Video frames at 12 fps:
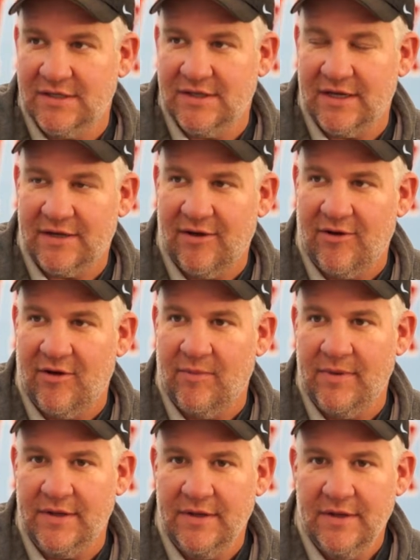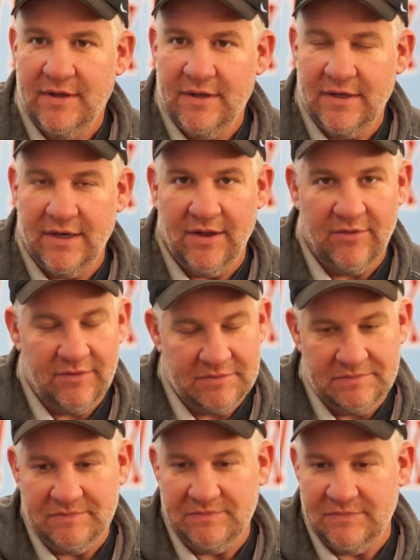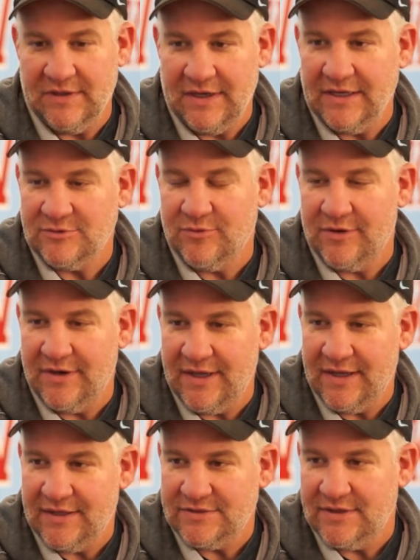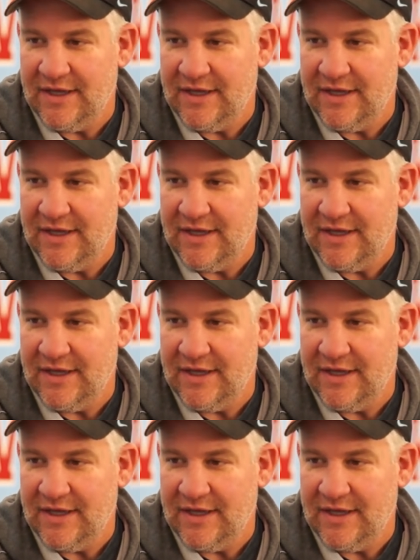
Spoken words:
get that call, but it is what it is,